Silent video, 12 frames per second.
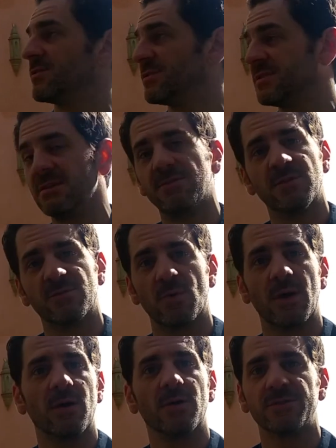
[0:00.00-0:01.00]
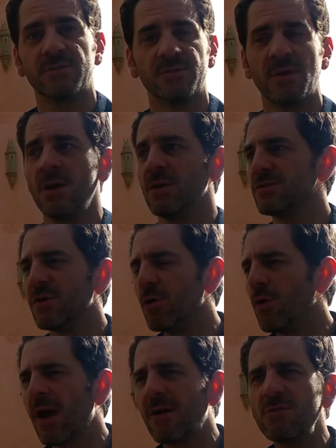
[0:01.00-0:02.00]
And Steven as well.
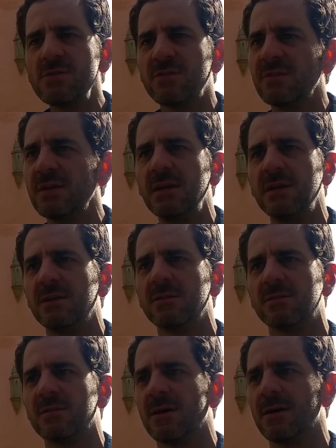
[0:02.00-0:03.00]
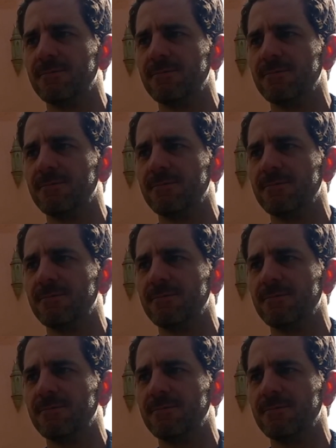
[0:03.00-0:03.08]
So every scene is